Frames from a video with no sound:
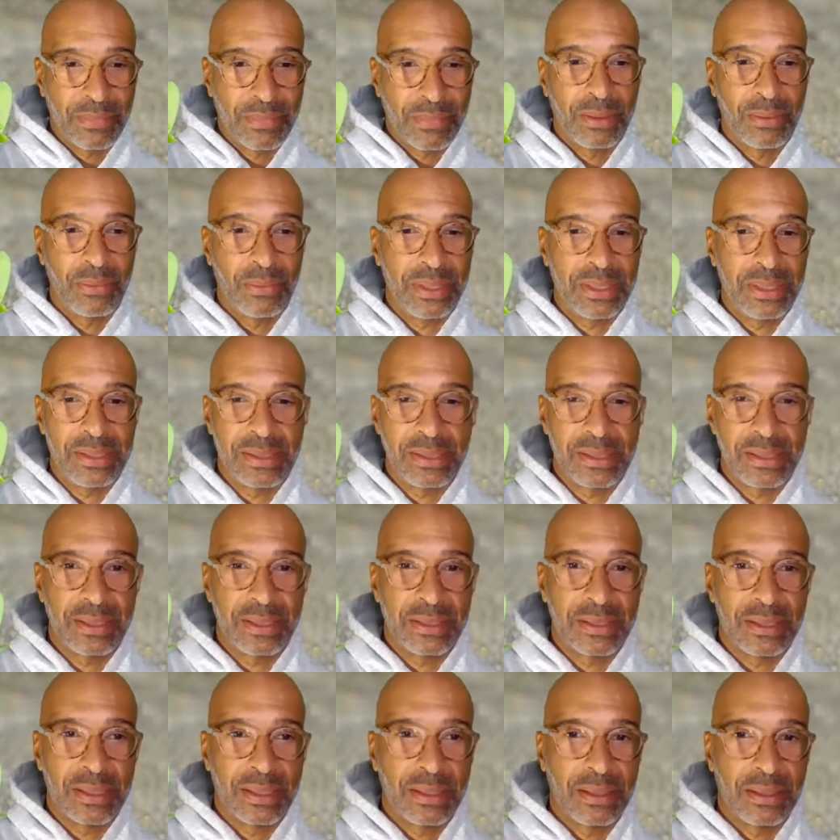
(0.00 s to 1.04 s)
What is
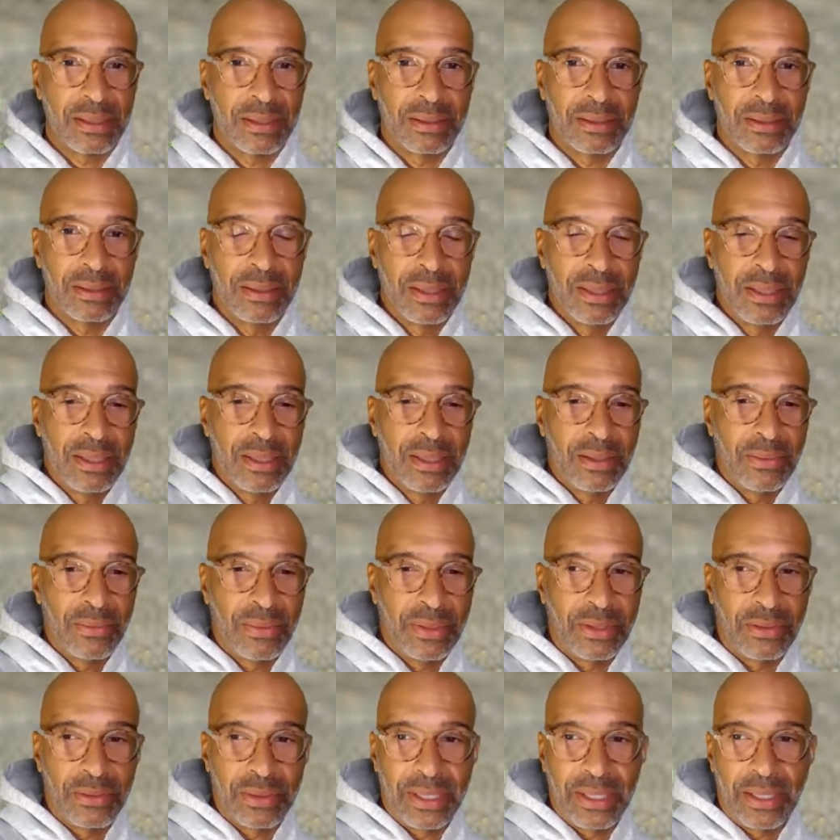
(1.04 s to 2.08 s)
it?
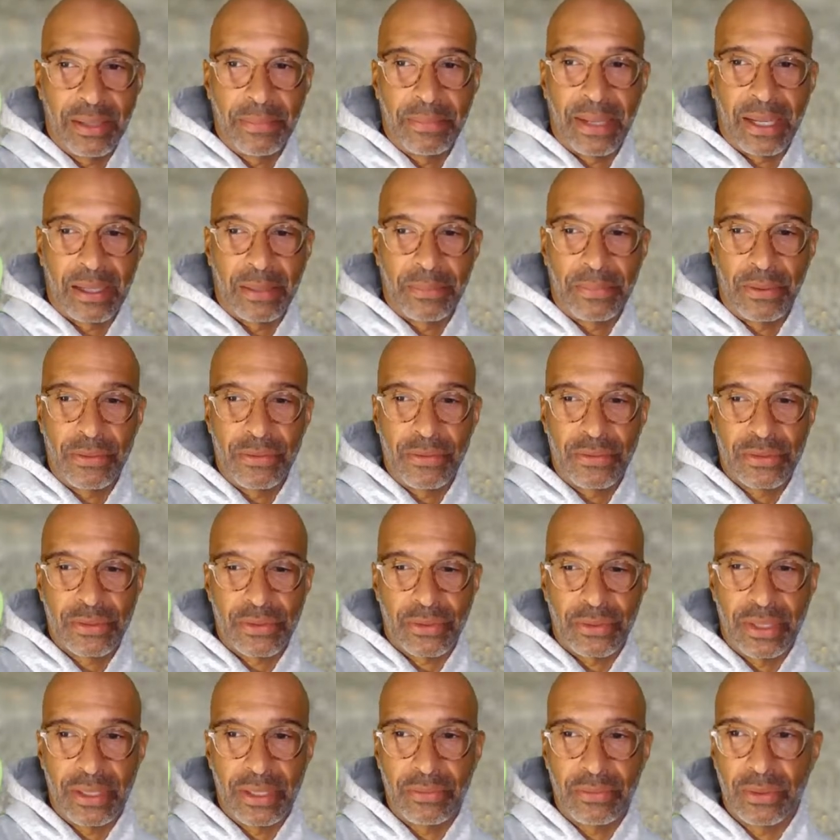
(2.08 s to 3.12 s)
We're going to get it back up on the
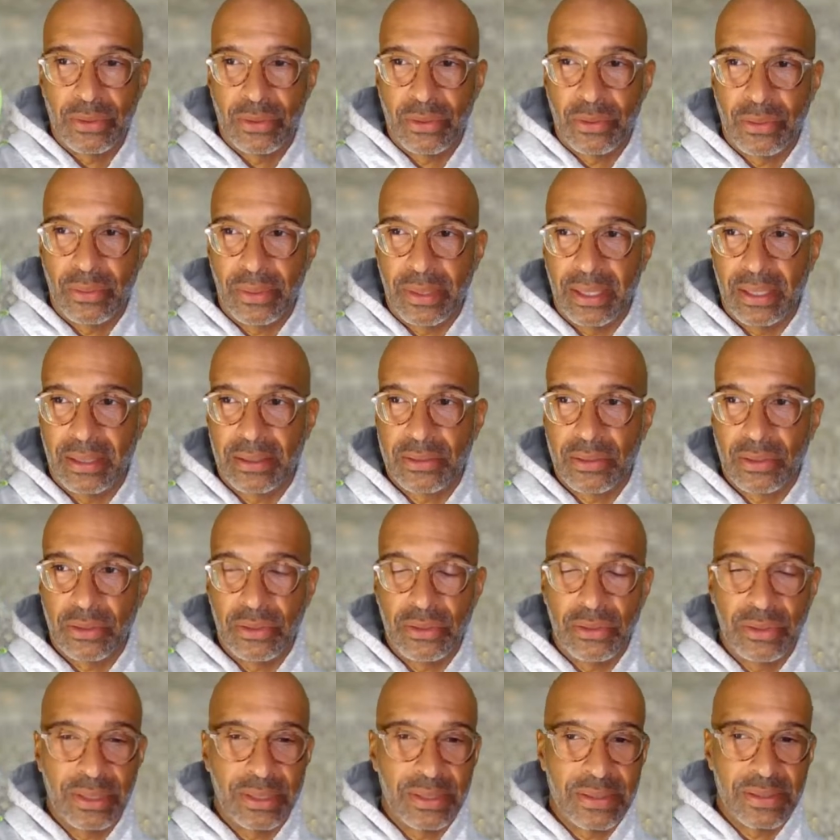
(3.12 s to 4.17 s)
screen real quick so
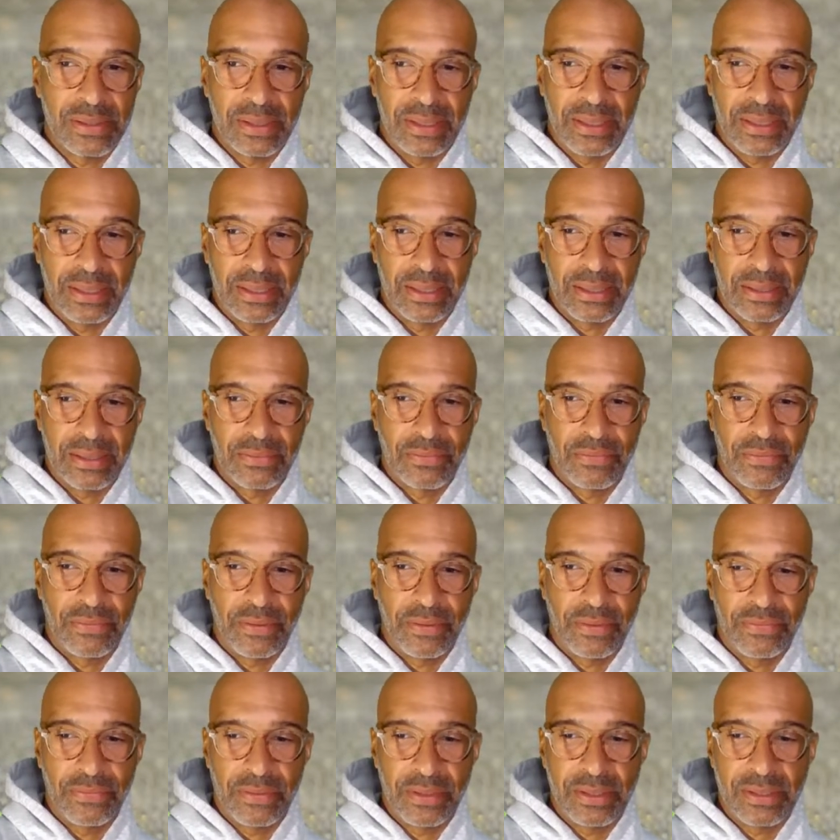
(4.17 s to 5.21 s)
you can see it.
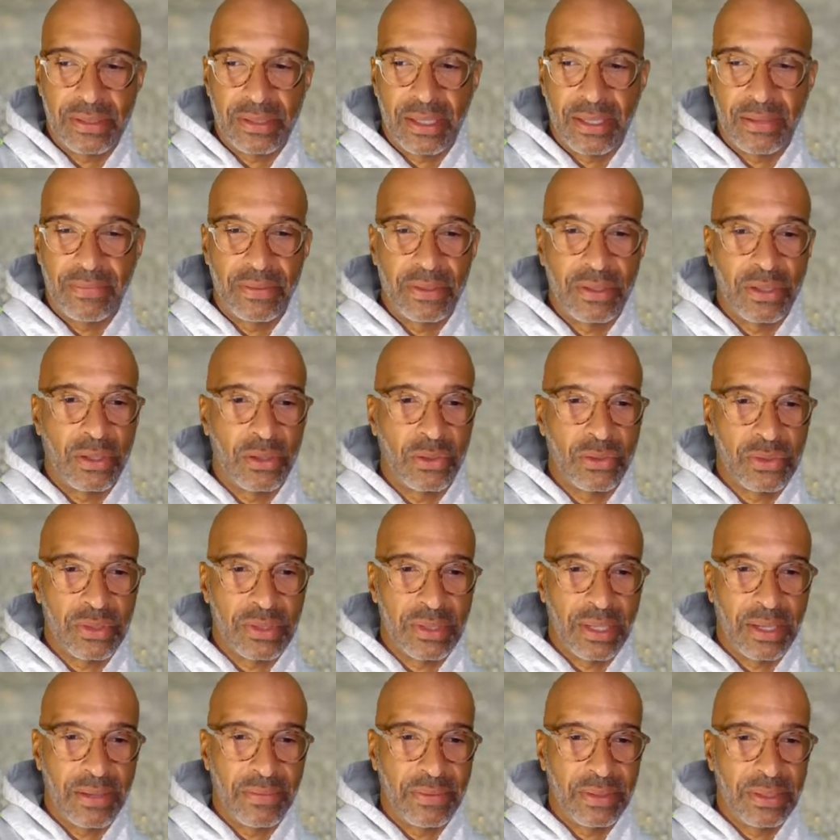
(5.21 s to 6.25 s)

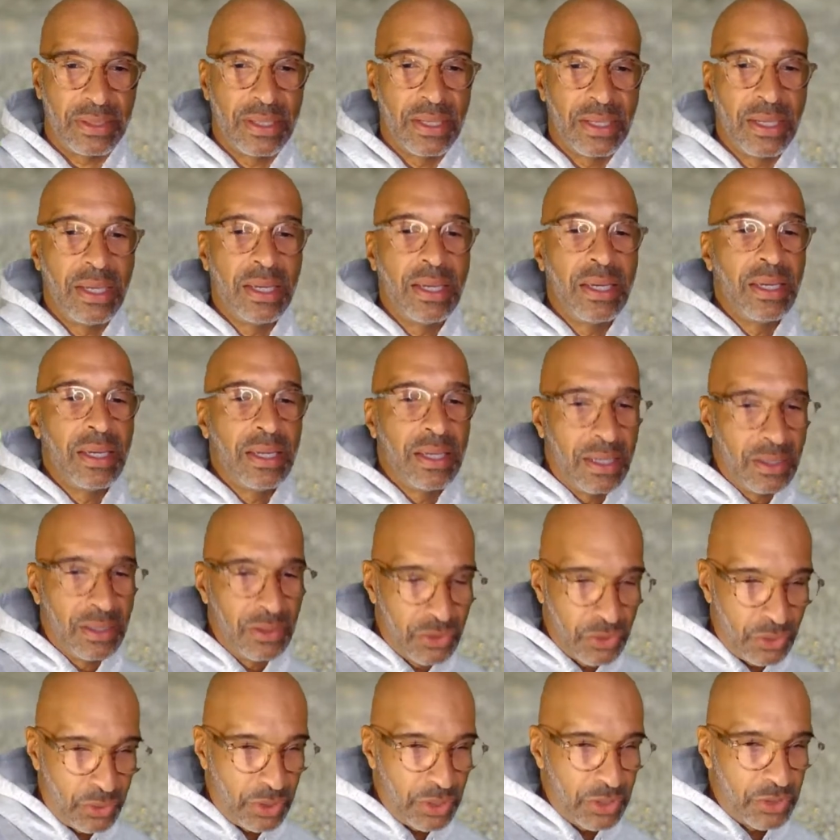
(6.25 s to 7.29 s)
5707
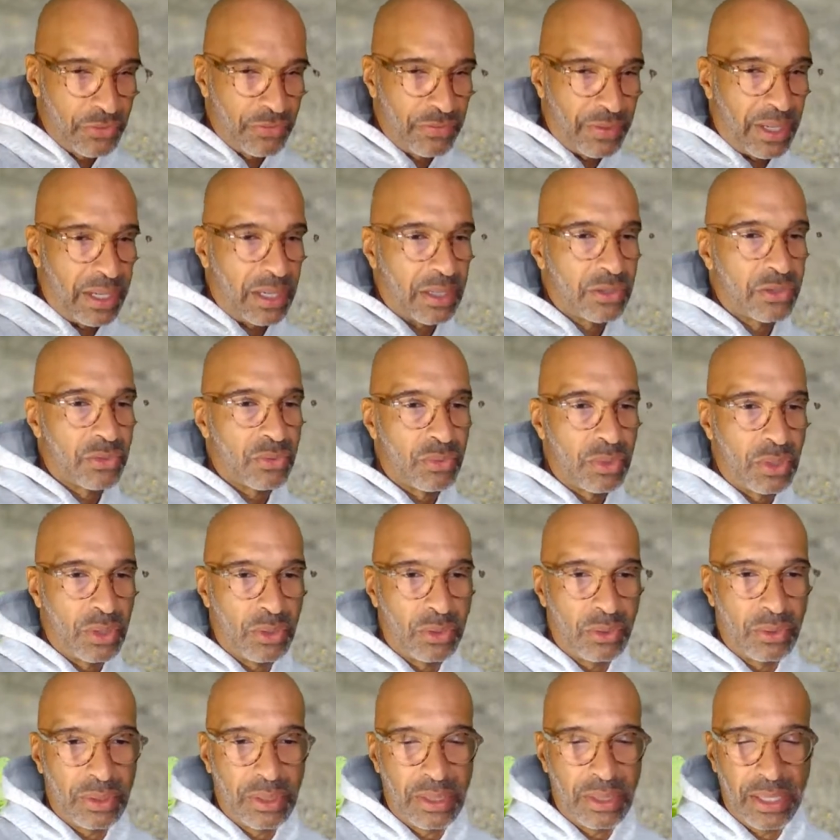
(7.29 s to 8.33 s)
George Fox
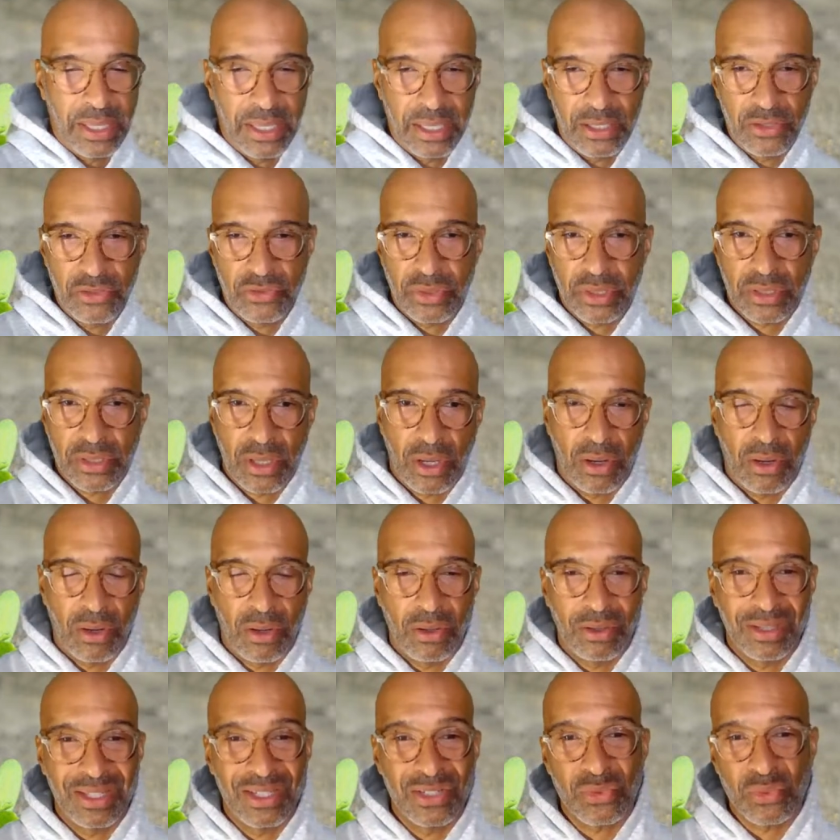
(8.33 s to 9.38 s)
Road, Hendricks
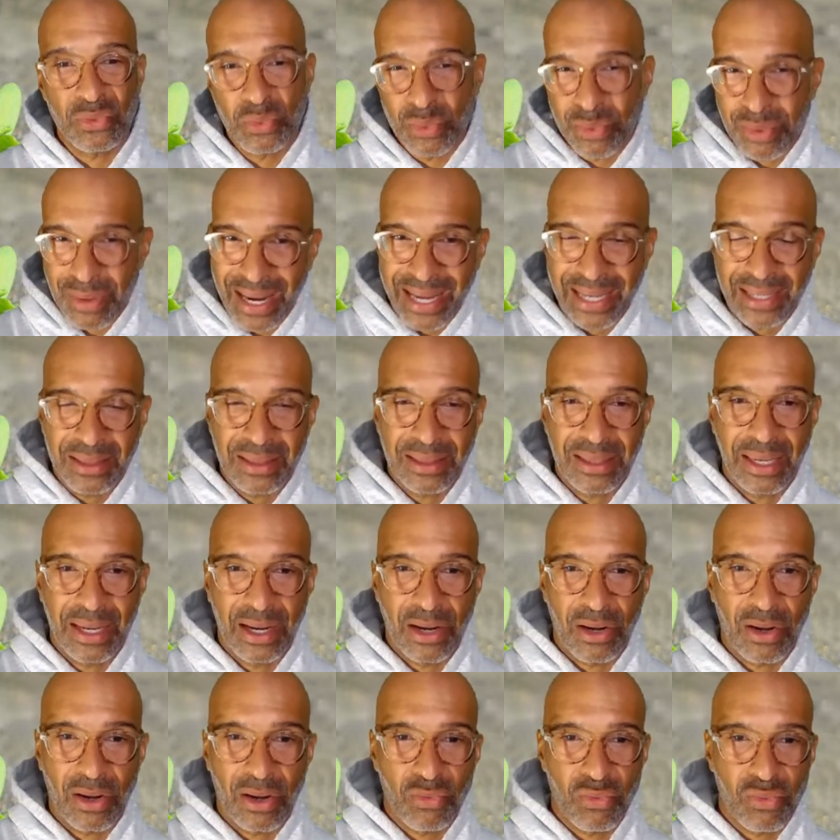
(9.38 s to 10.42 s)
Hall. Is right
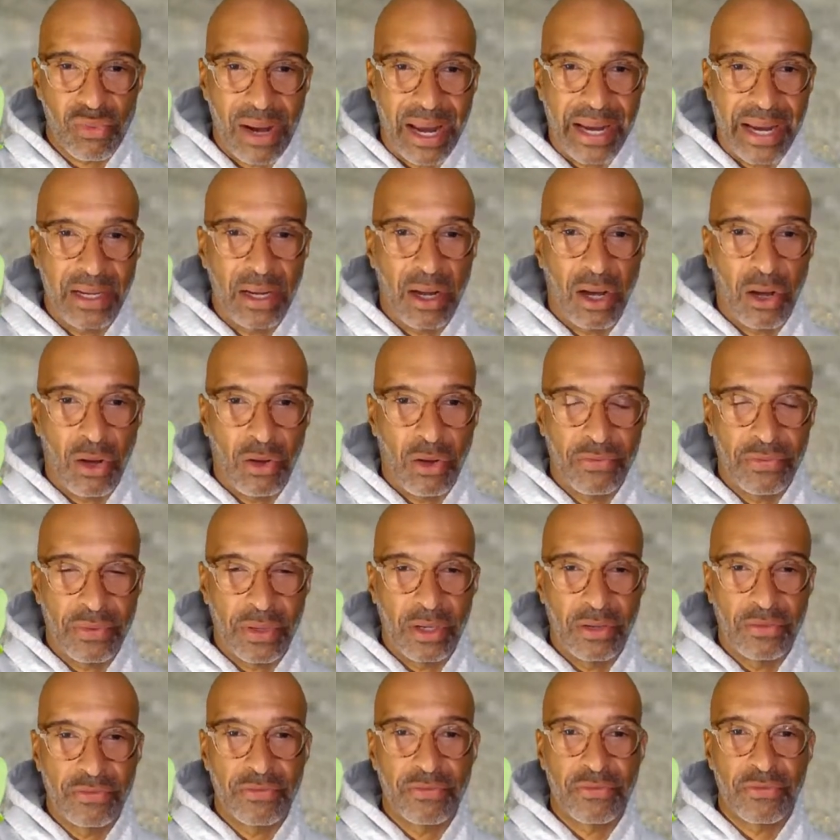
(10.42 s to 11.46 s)
there, right off
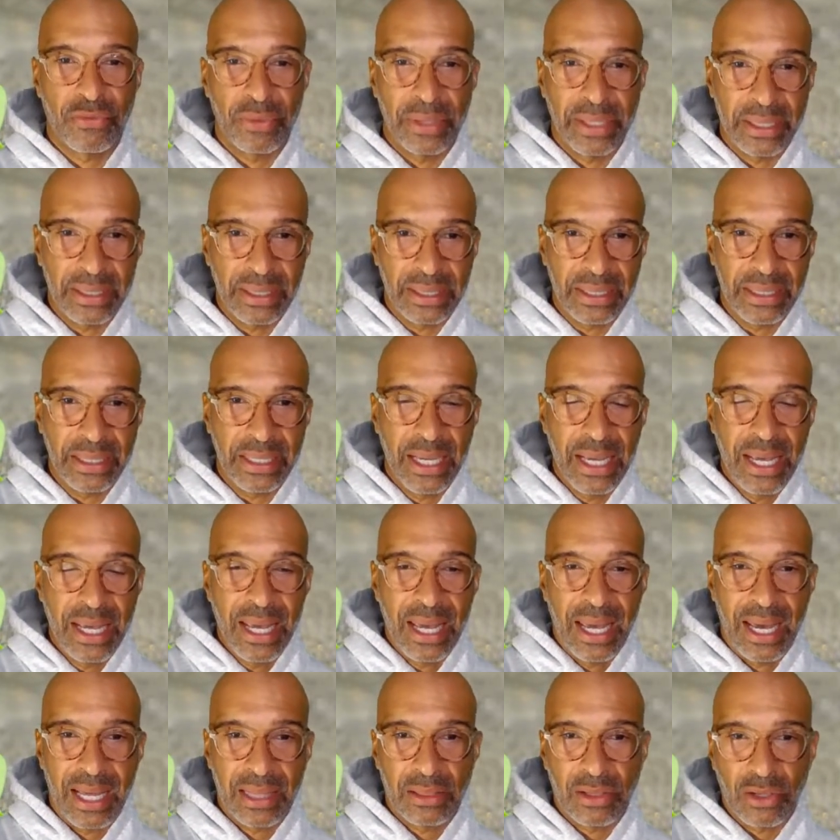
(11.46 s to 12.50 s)
of Friendly,
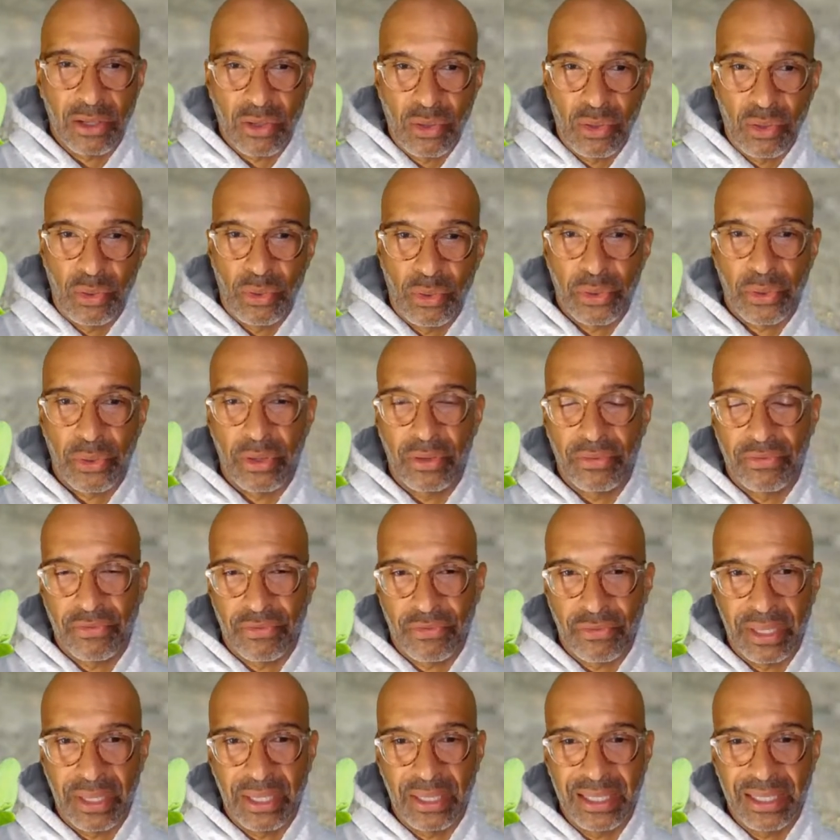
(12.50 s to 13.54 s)
at the corner of
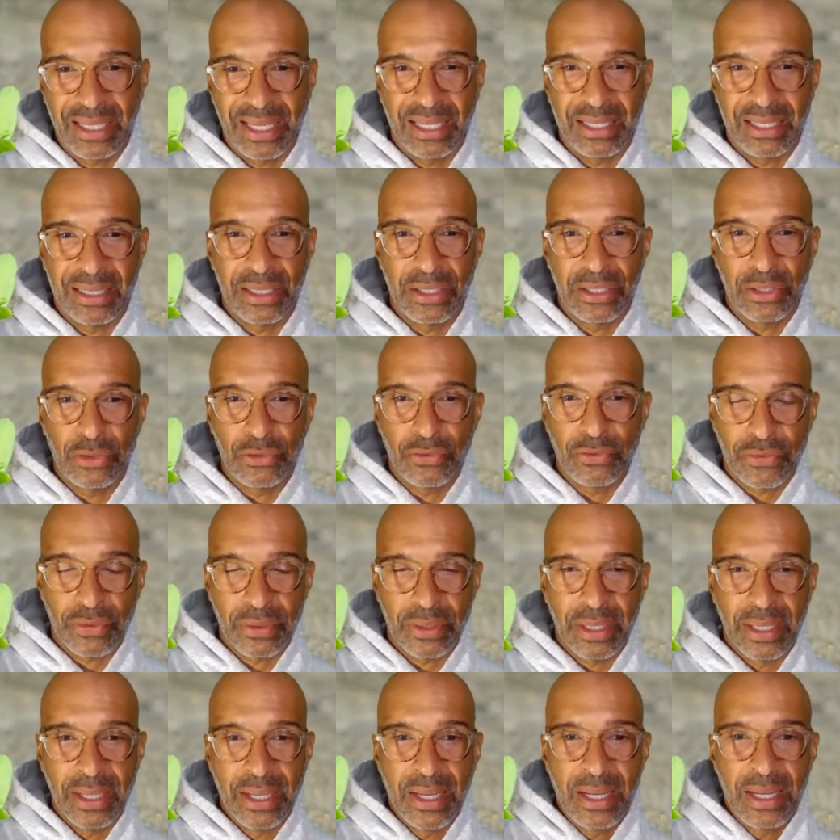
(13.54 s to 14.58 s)
Friendly and Guilford.